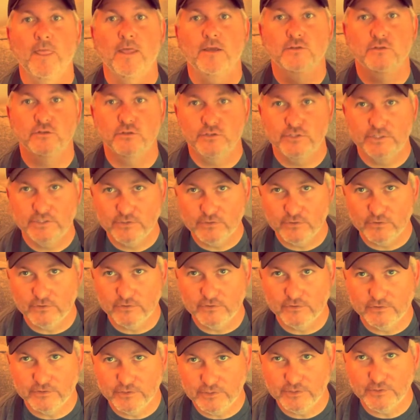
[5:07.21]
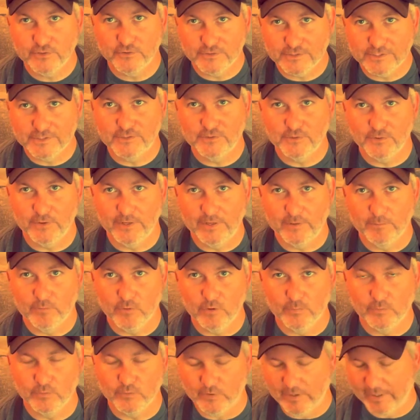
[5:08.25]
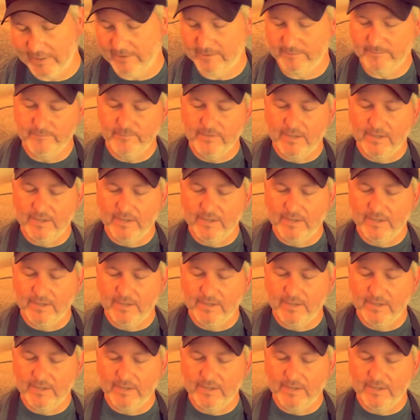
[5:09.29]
So she turns into a purple dragon.